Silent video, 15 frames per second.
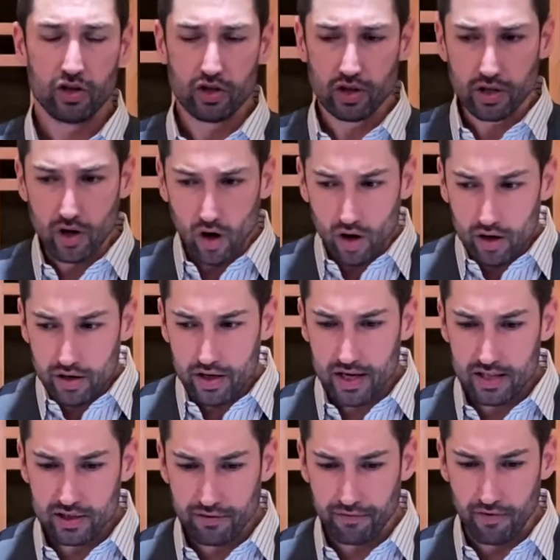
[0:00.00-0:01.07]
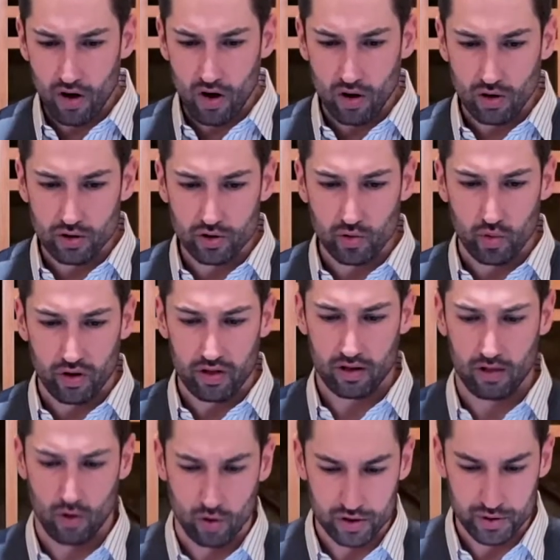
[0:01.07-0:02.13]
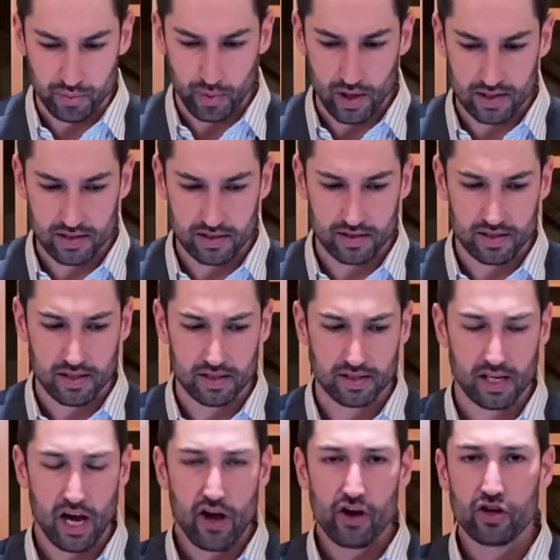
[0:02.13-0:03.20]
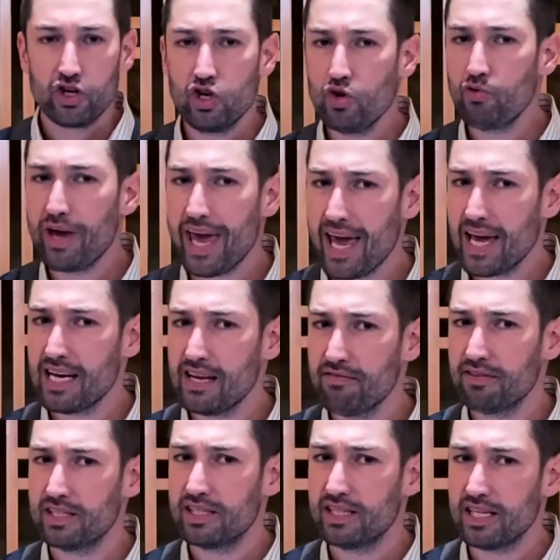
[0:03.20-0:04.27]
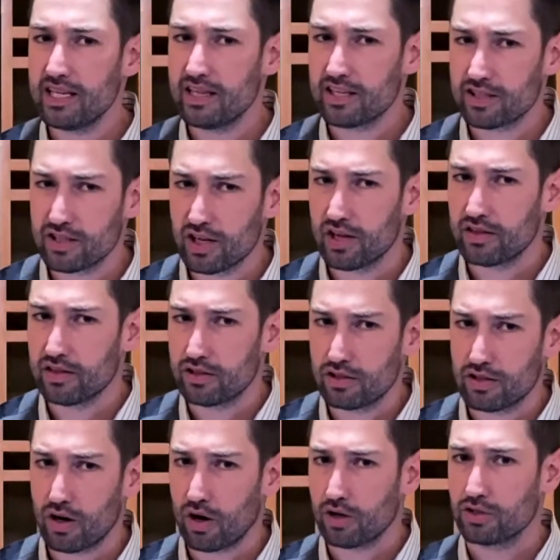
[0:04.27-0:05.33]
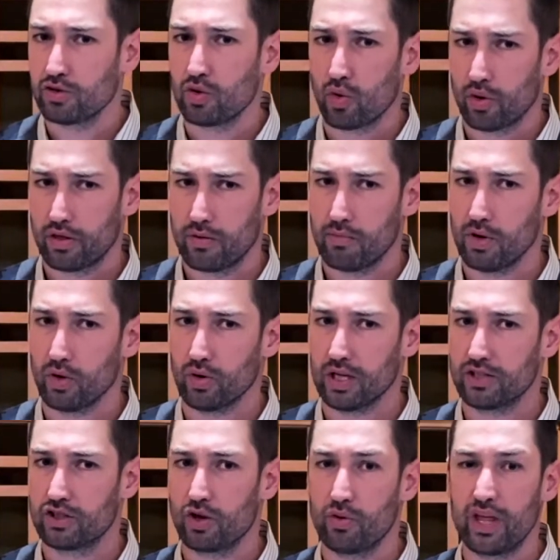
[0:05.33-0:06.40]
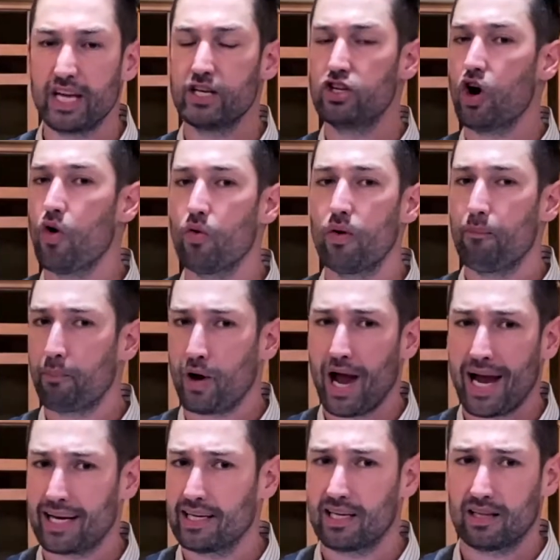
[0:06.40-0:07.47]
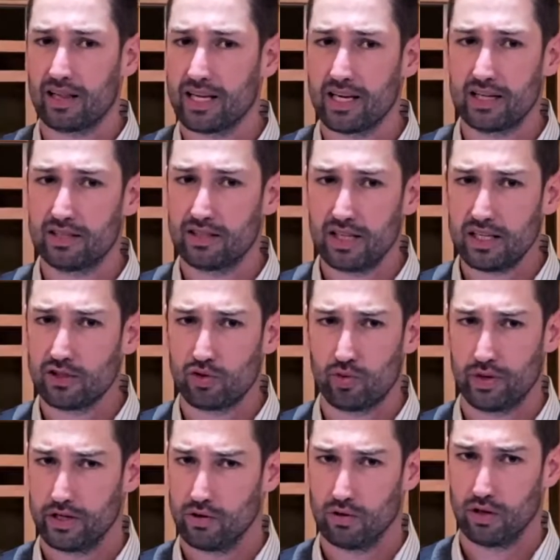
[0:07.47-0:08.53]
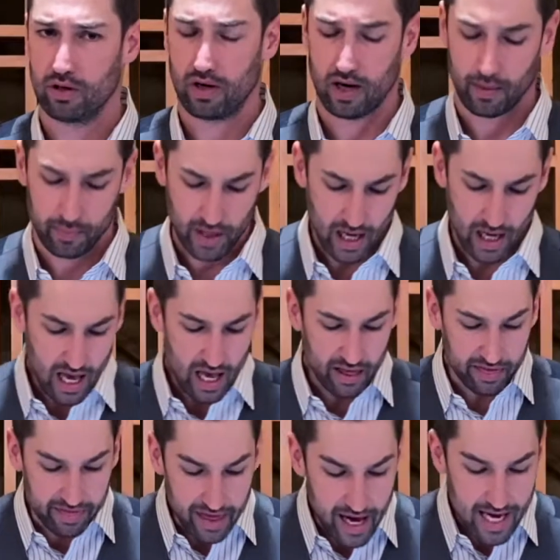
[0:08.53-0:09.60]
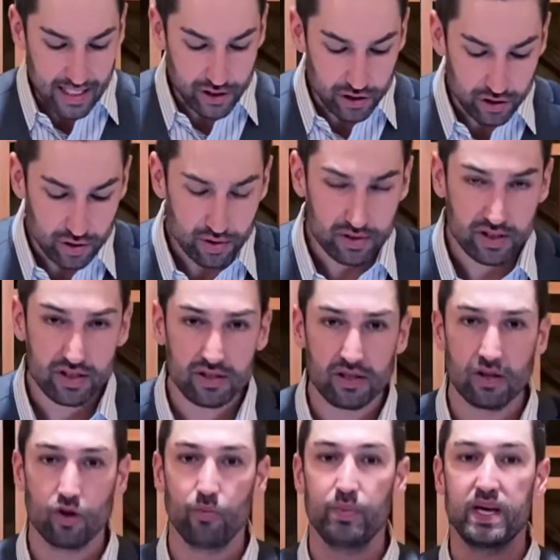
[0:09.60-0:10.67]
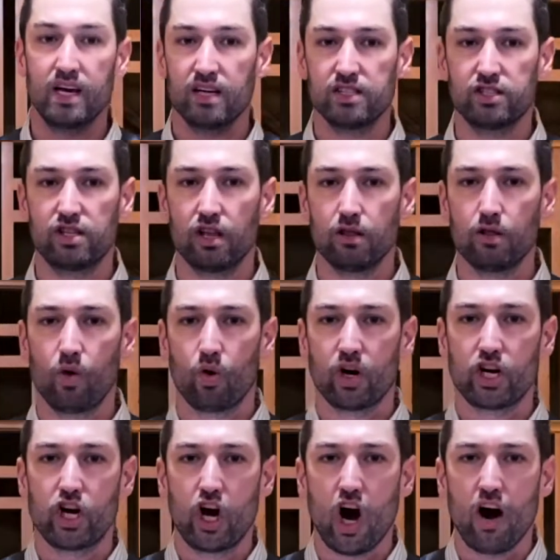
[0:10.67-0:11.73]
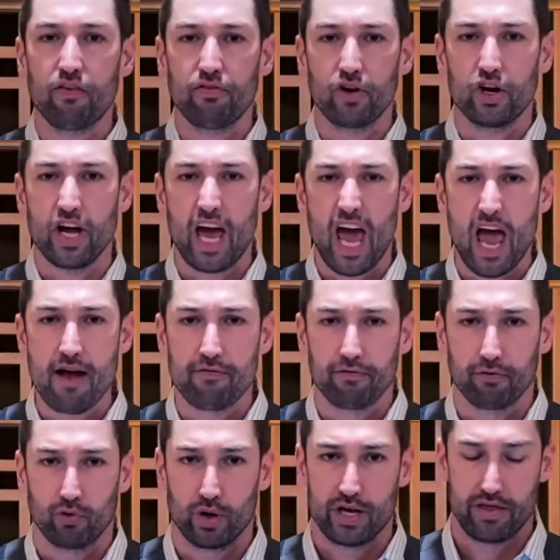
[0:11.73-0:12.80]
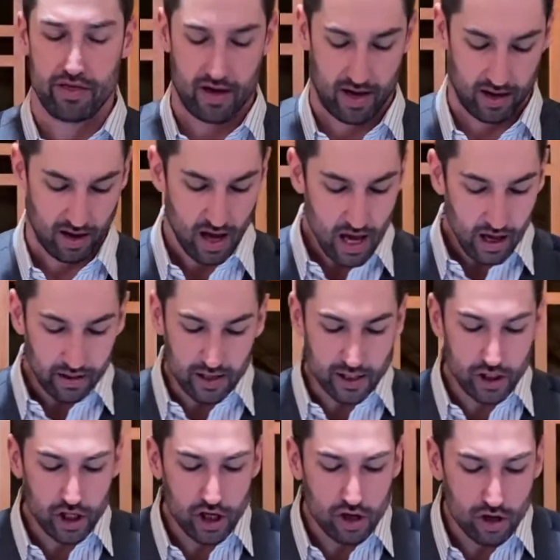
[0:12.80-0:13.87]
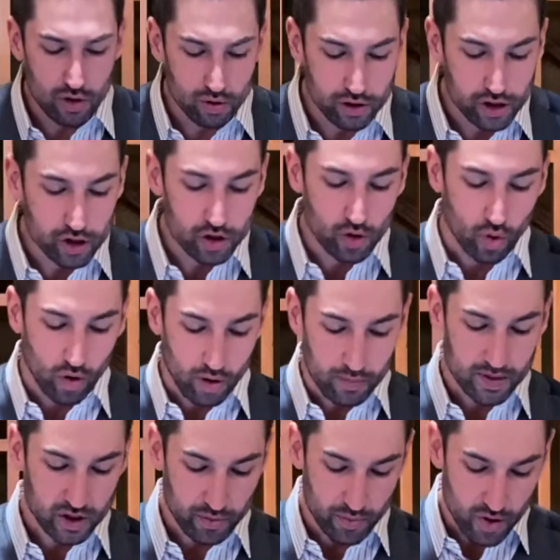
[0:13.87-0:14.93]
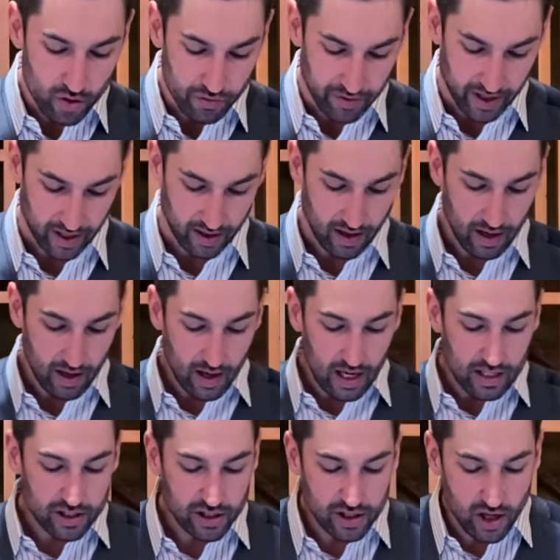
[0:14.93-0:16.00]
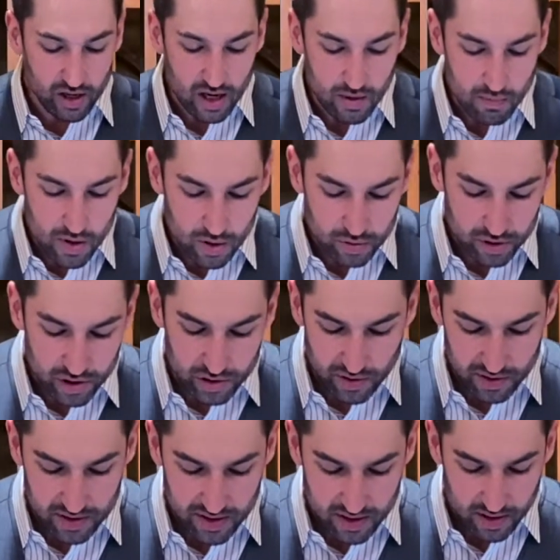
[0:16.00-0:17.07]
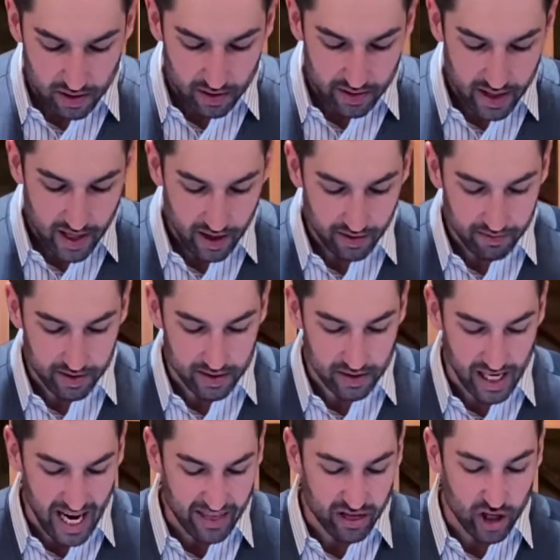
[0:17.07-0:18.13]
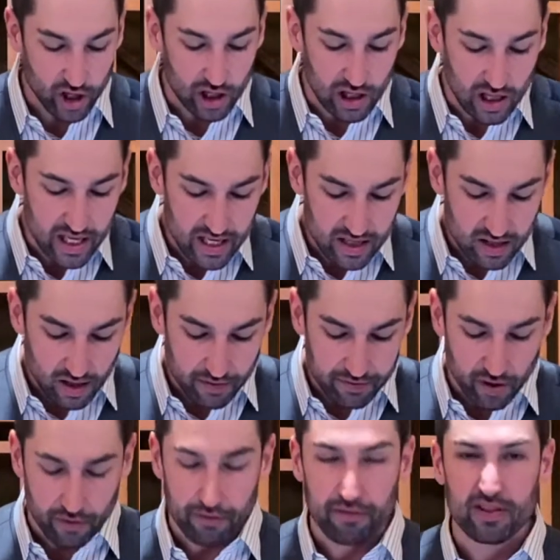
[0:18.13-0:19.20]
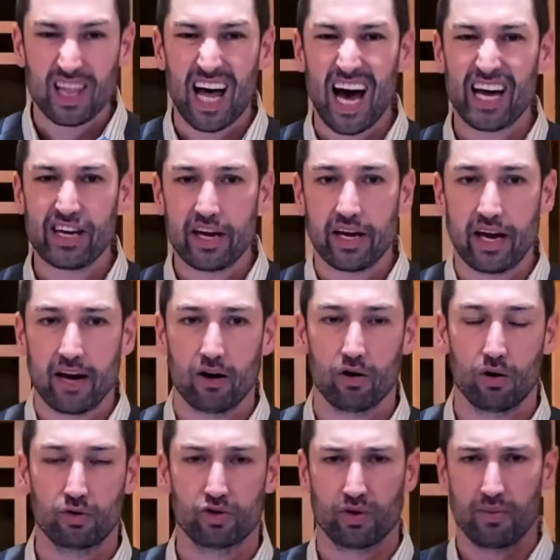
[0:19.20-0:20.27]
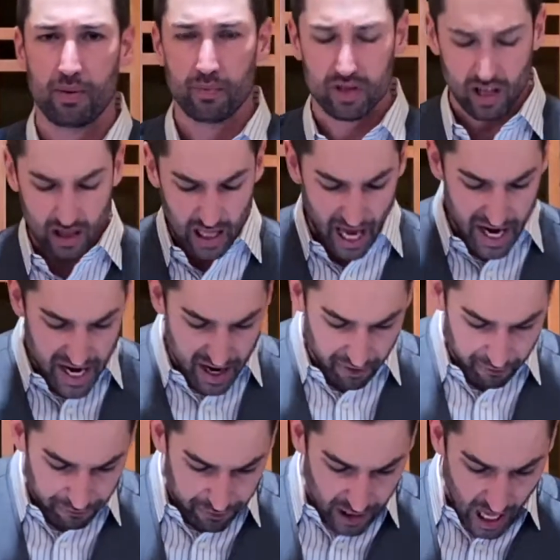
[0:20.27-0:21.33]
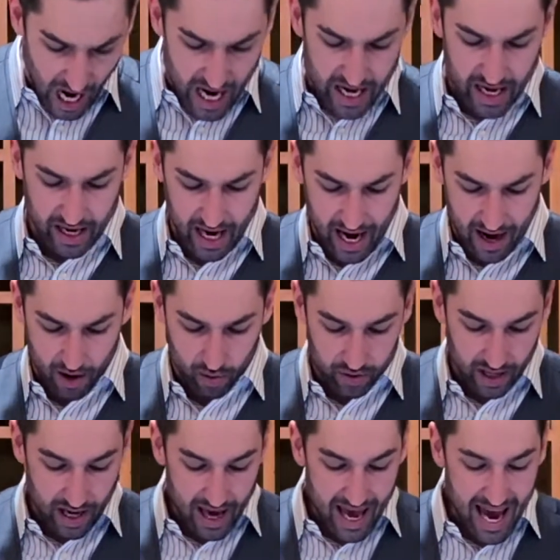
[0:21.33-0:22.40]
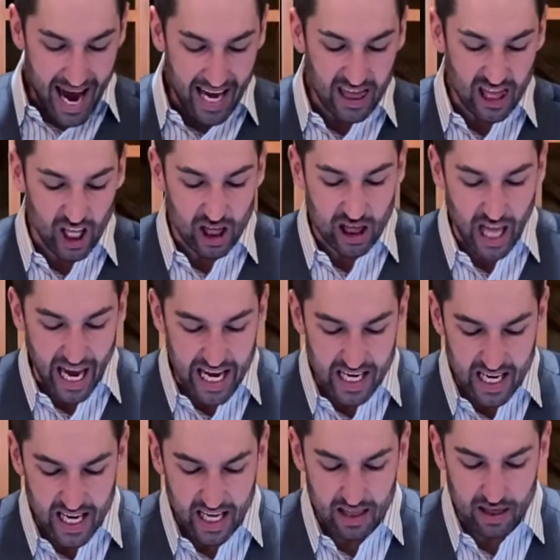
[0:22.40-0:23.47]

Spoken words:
darkness falls where the Lord's presence is. You can't even see the sun, the stars, nor the moon. And so they don't practically exist when you look up. They stood still because the Lord covered everything. This huge storm is moving. Sun and moon stood still in the heavens. At the glint of your flying arrows, remember the lightning flying out, at the lightning and